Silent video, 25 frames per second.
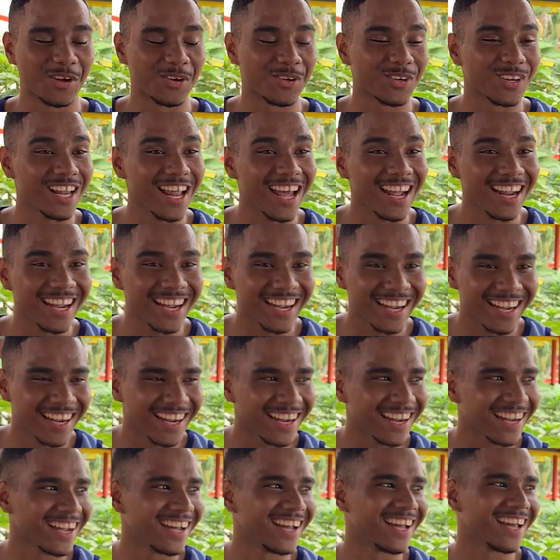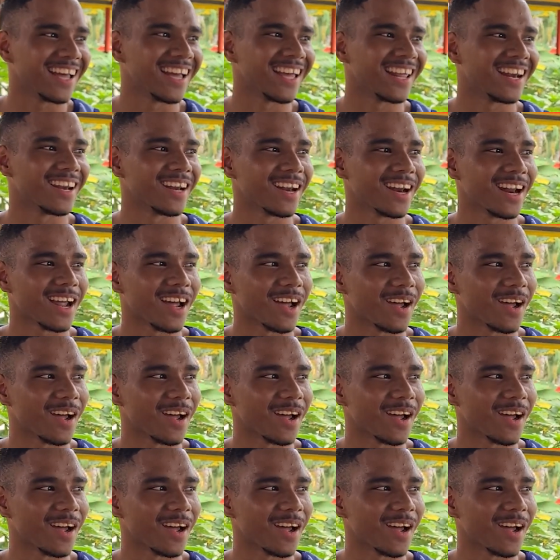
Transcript: Good luck, and